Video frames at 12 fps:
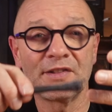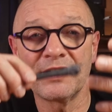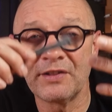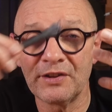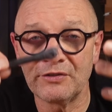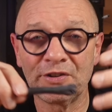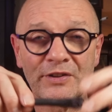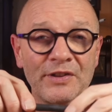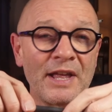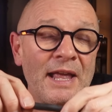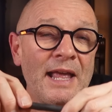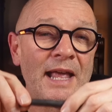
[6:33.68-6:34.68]
such as
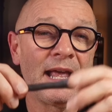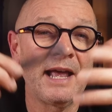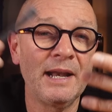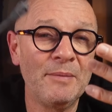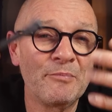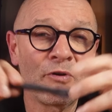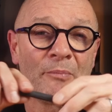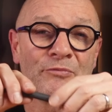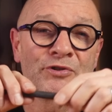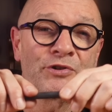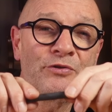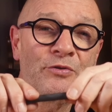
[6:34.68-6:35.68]
an
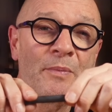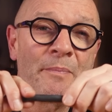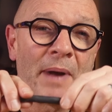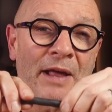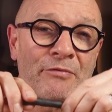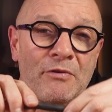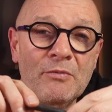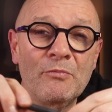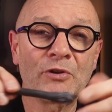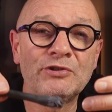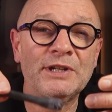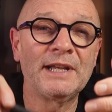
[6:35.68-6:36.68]
impromptu bathroom
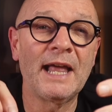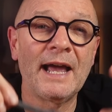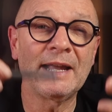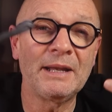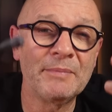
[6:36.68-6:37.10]
washing line,